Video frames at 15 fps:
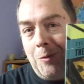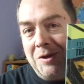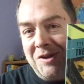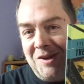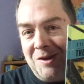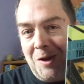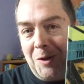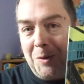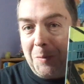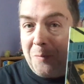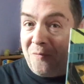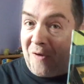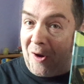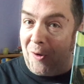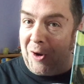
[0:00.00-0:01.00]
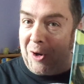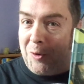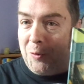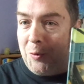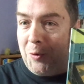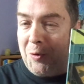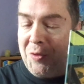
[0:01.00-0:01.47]
was another very
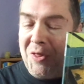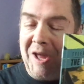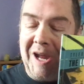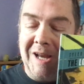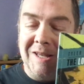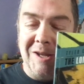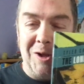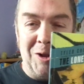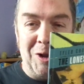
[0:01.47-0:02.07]
cool thing to